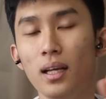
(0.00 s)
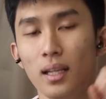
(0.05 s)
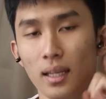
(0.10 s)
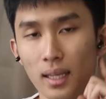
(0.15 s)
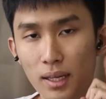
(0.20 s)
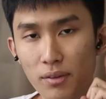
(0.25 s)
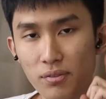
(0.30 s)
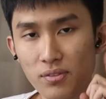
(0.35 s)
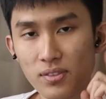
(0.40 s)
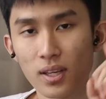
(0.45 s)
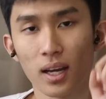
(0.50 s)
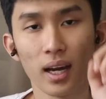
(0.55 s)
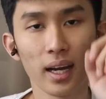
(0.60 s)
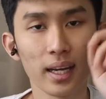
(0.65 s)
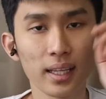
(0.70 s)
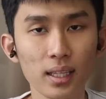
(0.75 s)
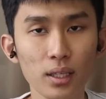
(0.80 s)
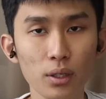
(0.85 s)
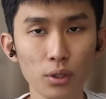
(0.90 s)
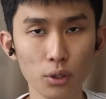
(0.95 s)
Left
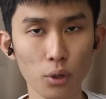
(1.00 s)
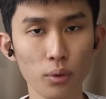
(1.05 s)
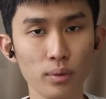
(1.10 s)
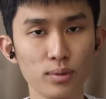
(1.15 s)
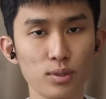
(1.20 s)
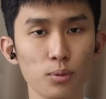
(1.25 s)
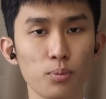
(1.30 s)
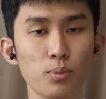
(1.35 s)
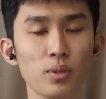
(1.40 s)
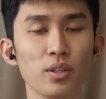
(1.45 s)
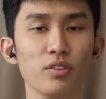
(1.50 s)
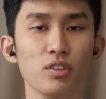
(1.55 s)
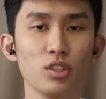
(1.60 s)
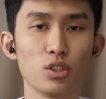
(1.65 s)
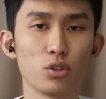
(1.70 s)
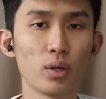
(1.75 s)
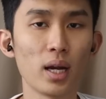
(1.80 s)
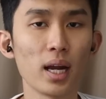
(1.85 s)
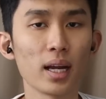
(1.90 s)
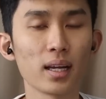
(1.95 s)
side going to
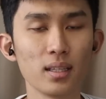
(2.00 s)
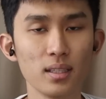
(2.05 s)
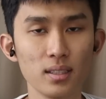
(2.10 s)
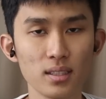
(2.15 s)
previous track.